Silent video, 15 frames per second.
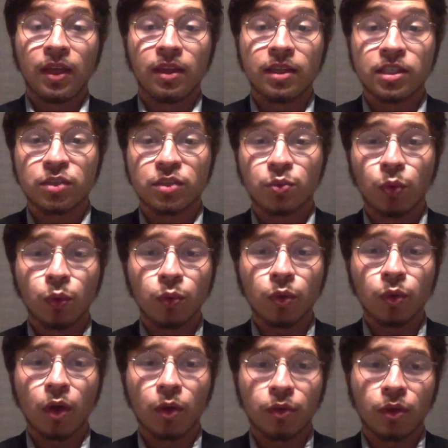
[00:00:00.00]
This rule,
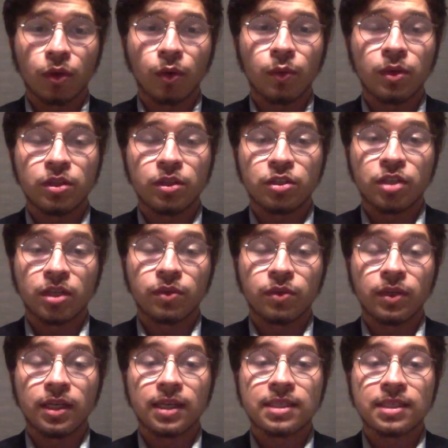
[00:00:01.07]
although
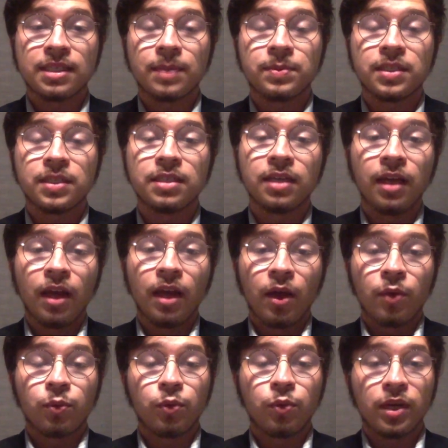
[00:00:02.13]
generally accepted,
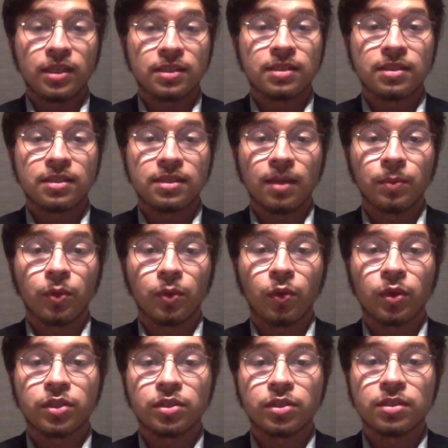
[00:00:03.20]
raises some
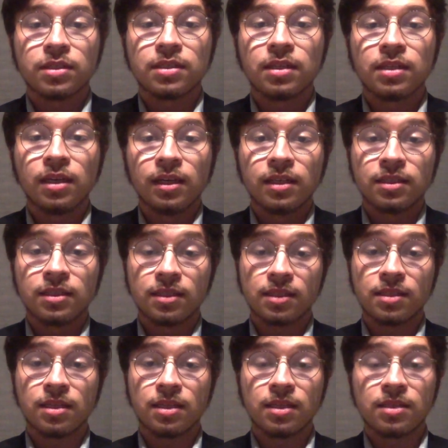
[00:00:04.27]
questions,
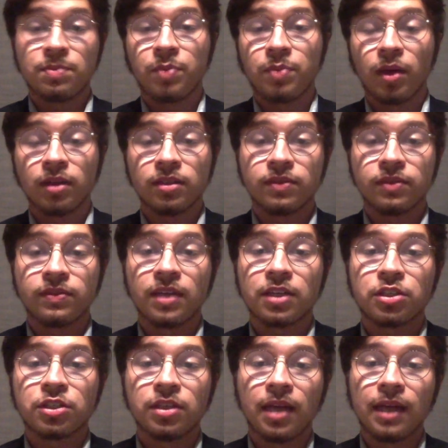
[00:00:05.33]
since this bond of
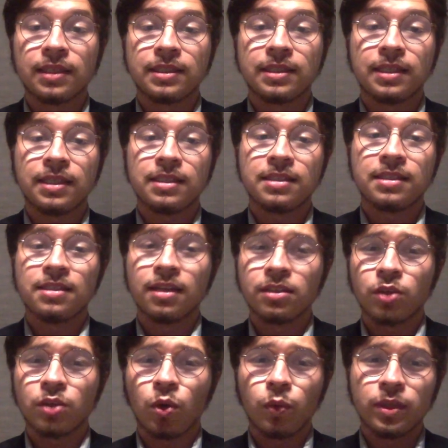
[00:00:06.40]
nationality is not
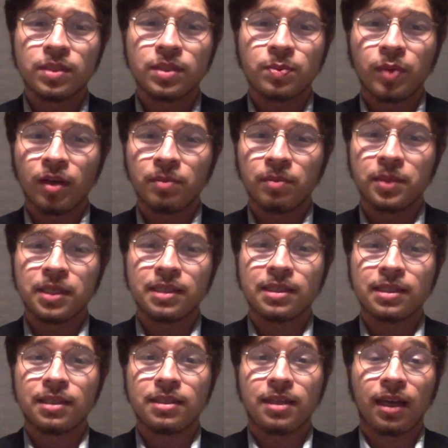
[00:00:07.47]
always
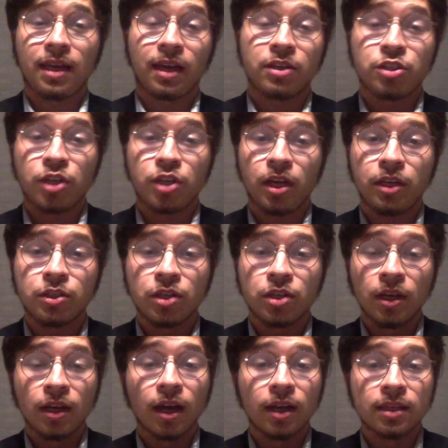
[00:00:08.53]
permanent and can change
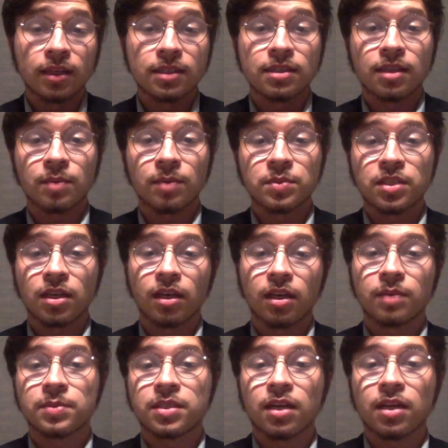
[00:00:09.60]
under some
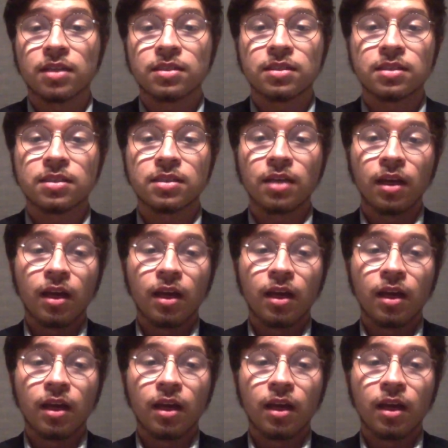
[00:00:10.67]
circumstances.